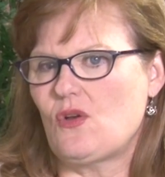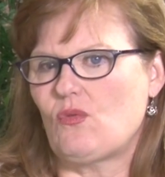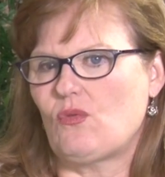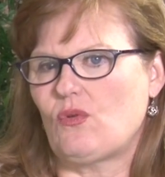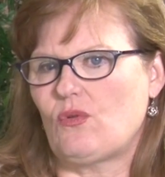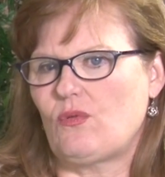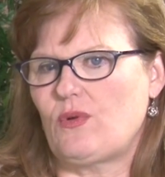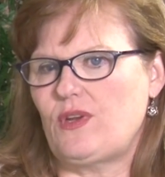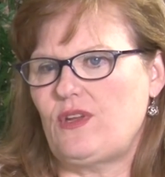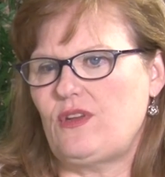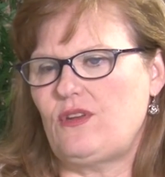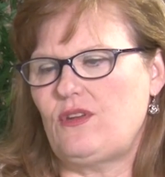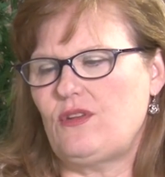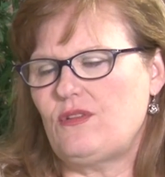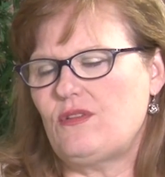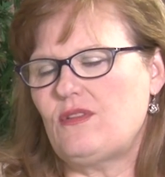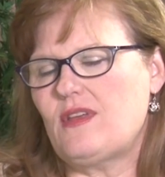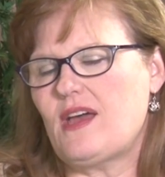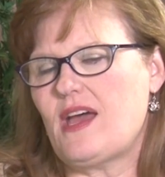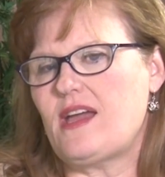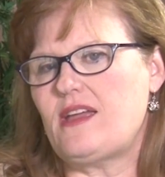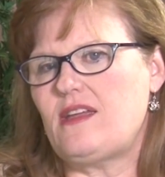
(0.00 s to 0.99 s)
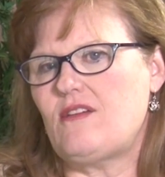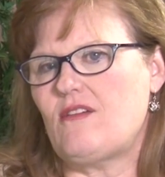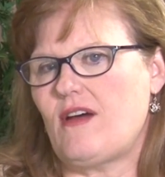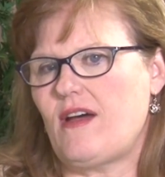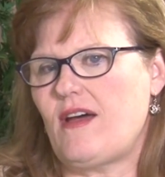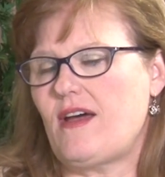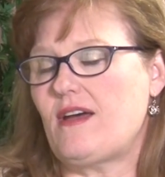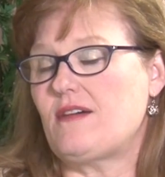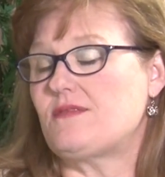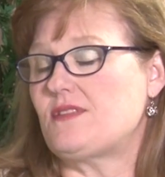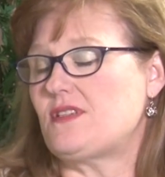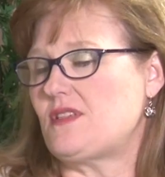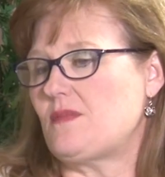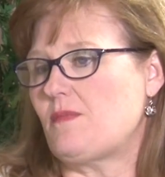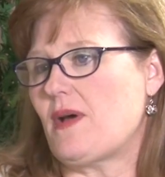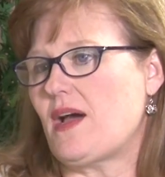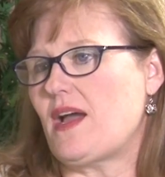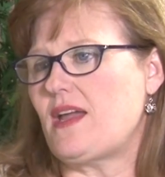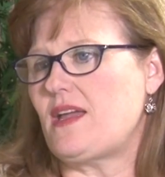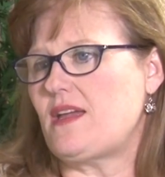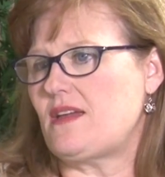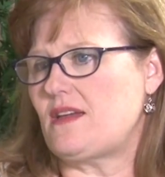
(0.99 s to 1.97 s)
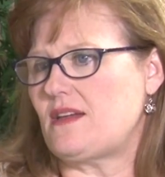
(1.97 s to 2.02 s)
Well, when you do that, you have a
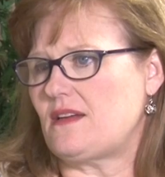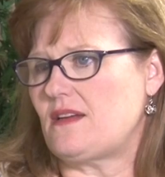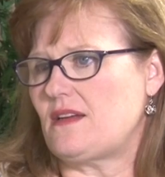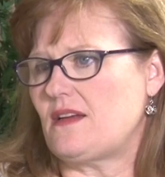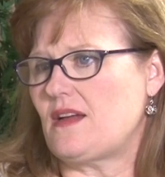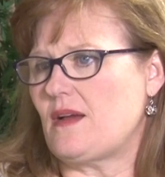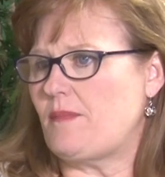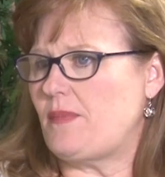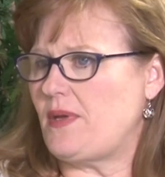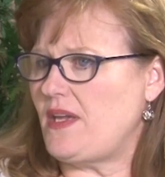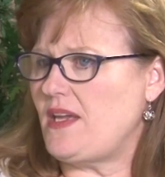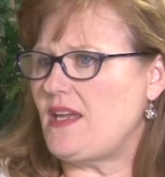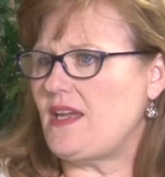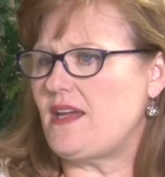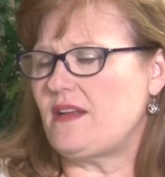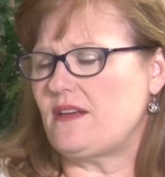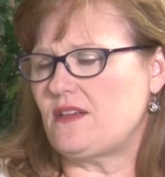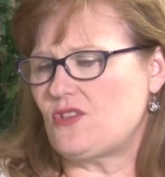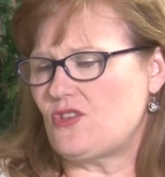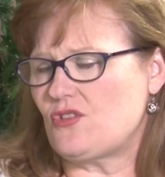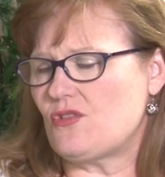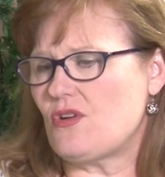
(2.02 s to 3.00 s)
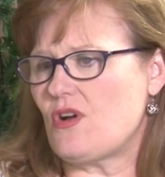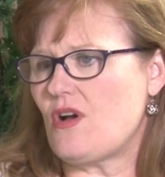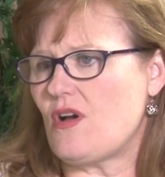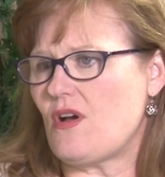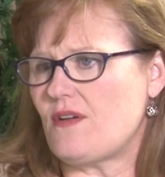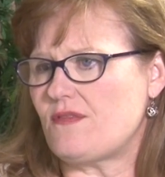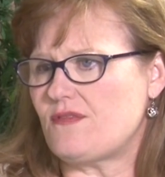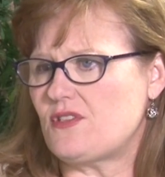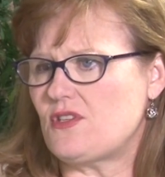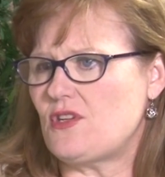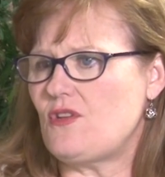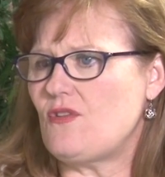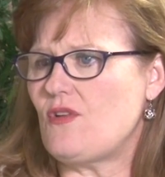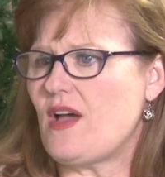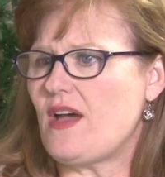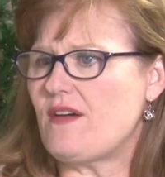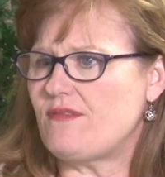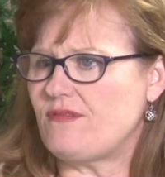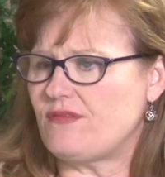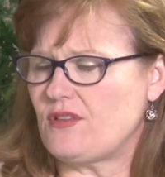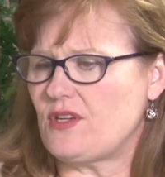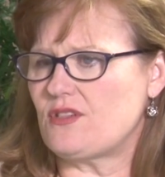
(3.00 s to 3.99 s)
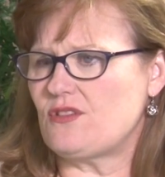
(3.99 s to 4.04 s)
spike, a peak, and a trough. So you
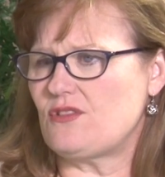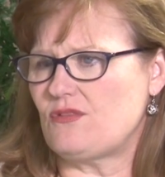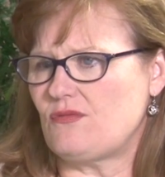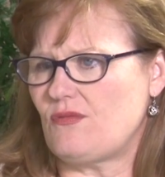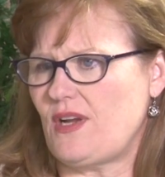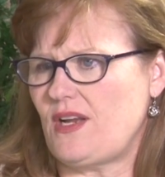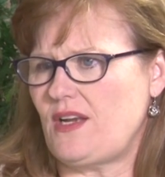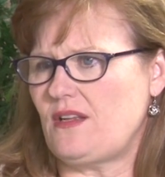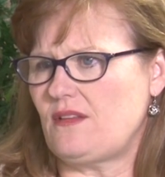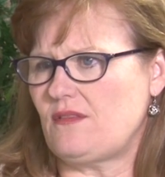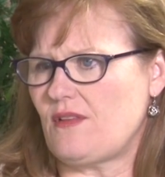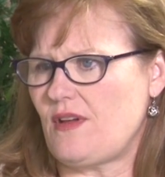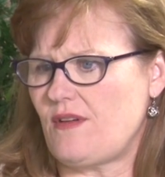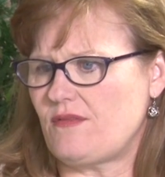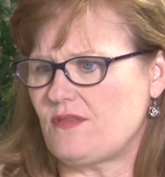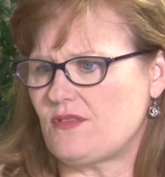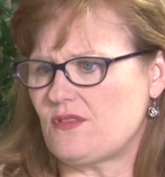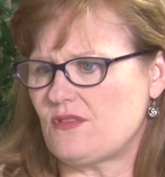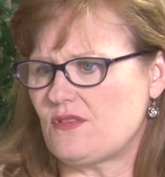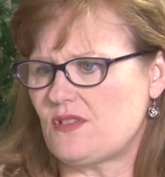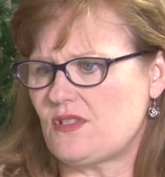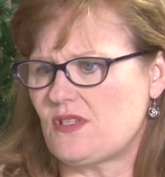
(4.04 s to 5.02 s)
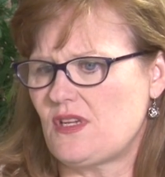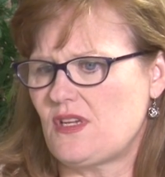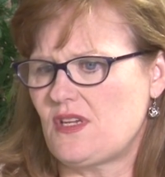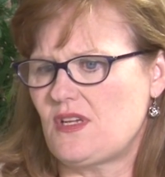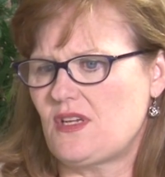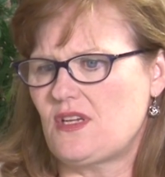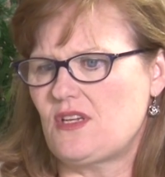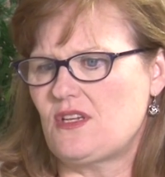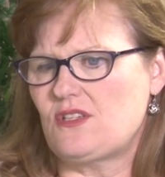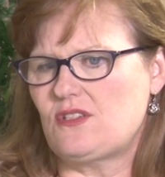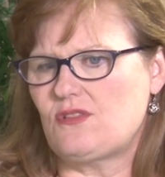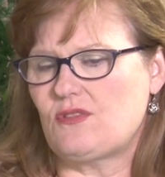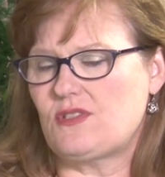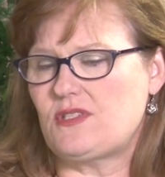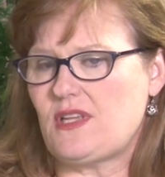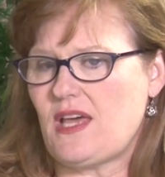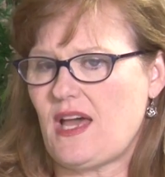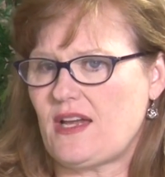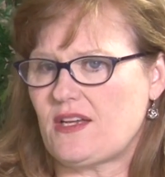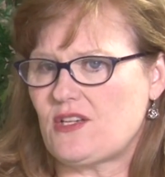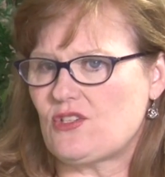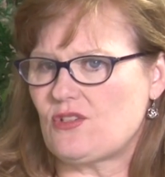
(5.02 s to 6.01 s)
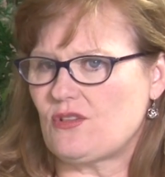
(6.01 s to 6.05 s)
have fluctuating levels. So it's
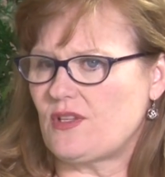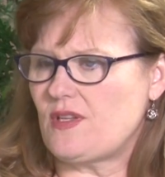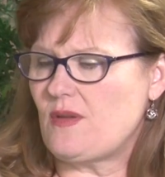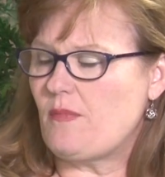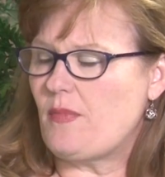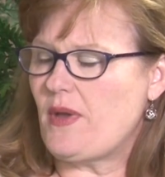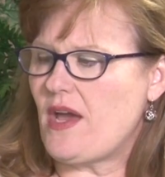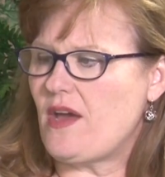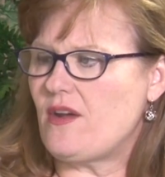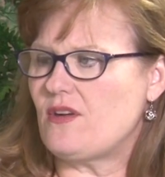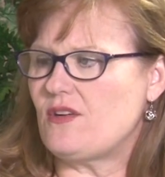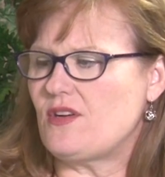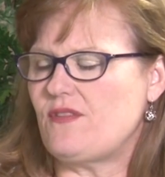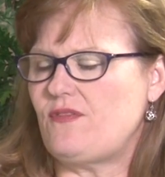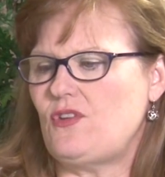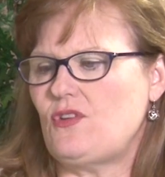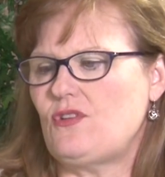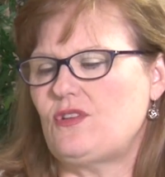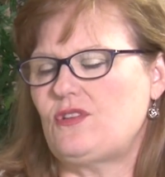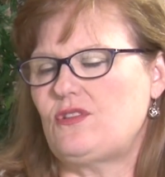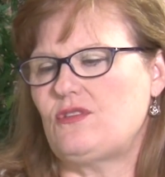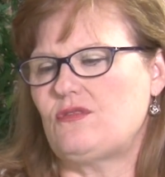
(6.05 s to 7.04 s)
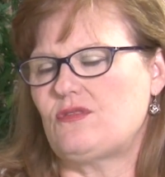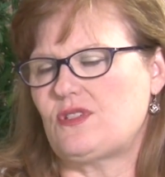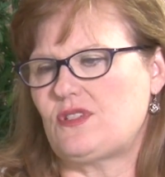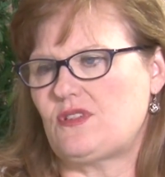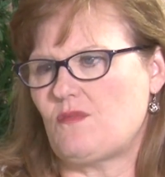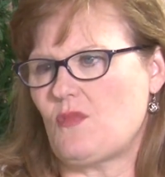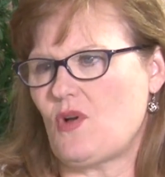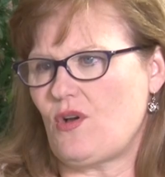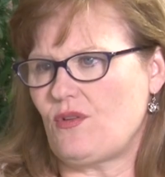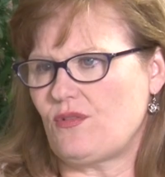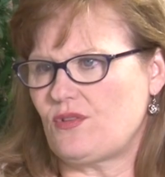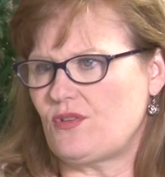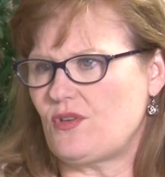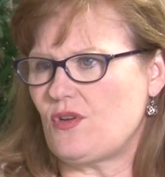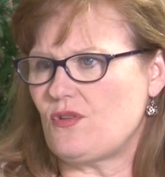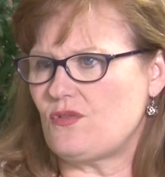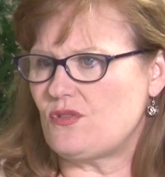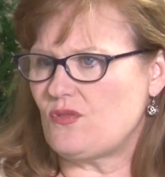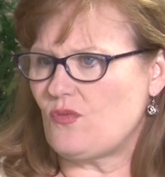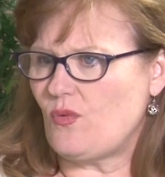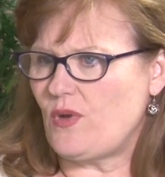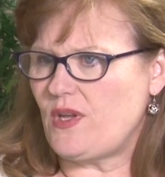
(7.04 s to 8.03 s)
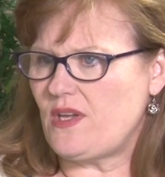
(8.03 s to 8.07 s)
actually better if you could do a smaller
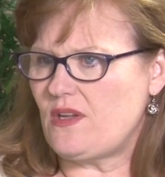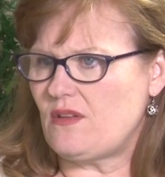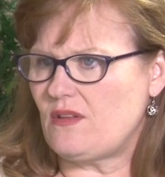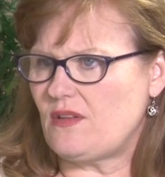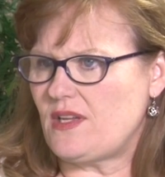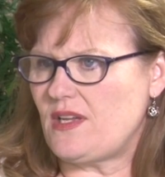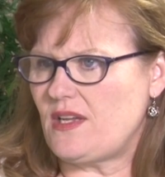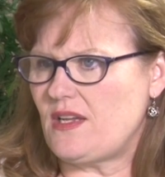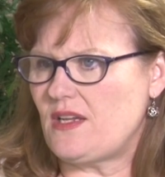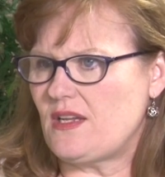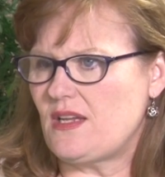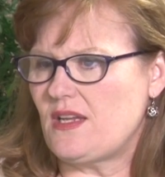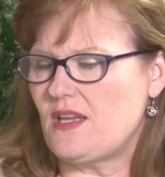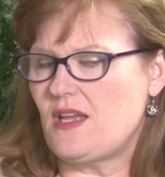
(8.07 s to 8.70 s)
dose weekly.